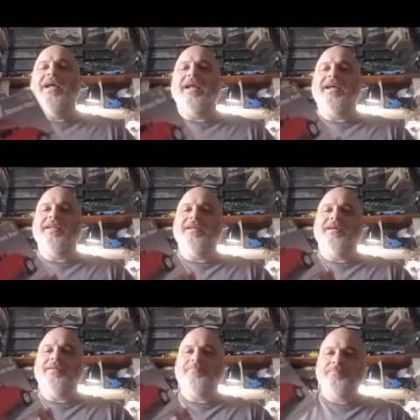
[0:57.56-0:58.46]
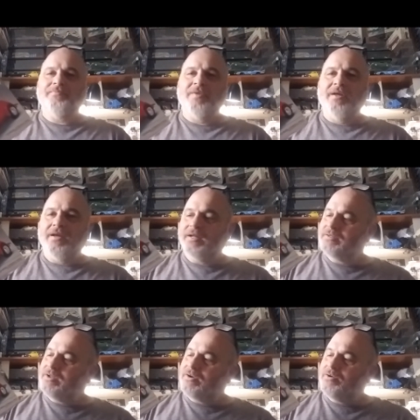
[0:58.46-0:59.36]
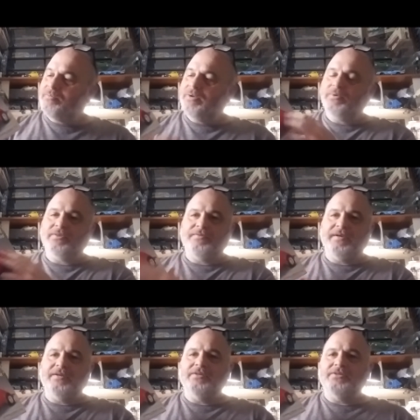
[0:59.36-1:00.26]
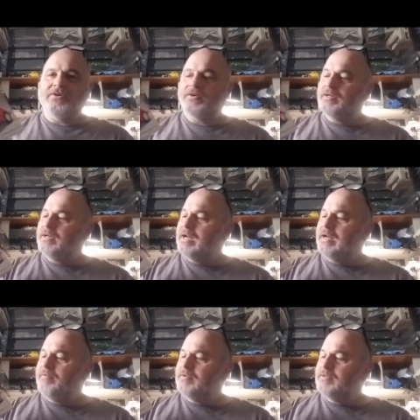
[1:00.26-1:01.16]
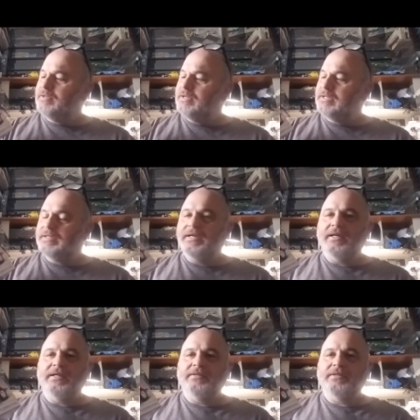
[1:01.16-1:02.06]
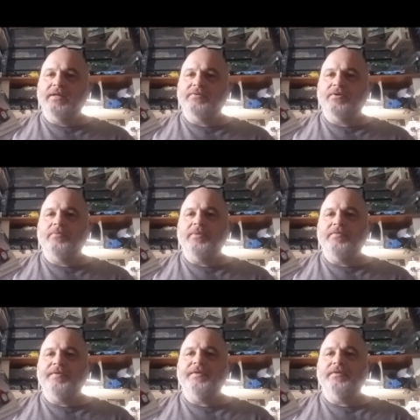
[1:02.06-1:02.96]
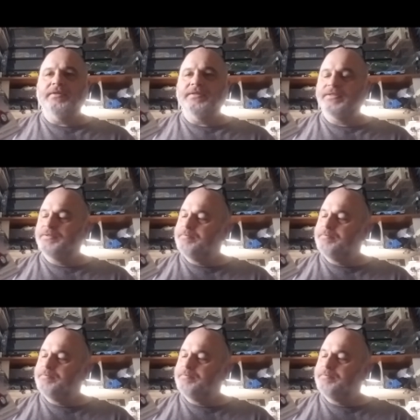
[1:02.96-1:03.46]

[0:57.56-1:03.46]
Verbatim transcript: And uh, it's not going to be with the fenders on it. It ain't even going to look like that. It's, it's going to be fenderless.